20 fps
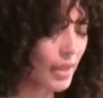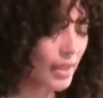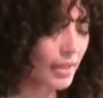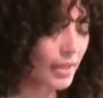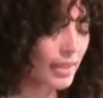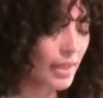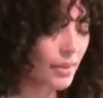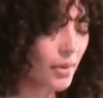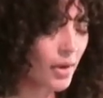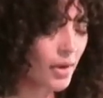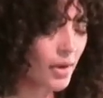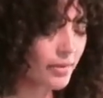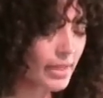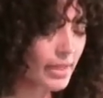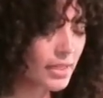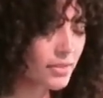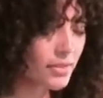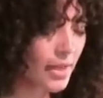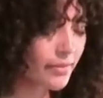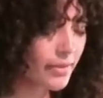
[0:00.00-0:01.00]
They were
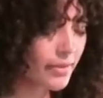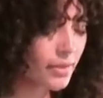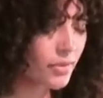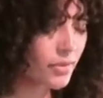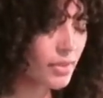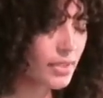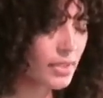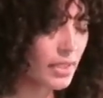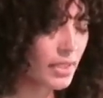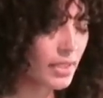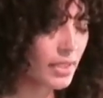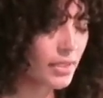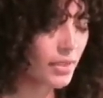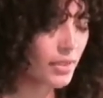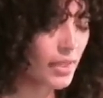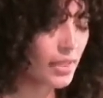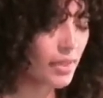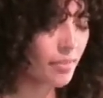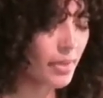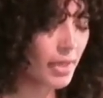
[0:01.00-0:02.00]
already driving through the city so
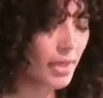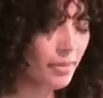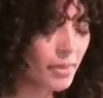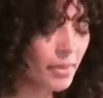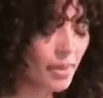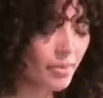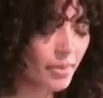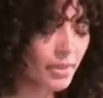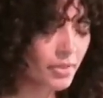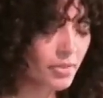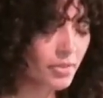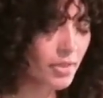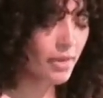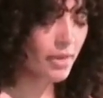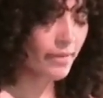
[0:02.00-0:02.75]
they could pick me up on their drive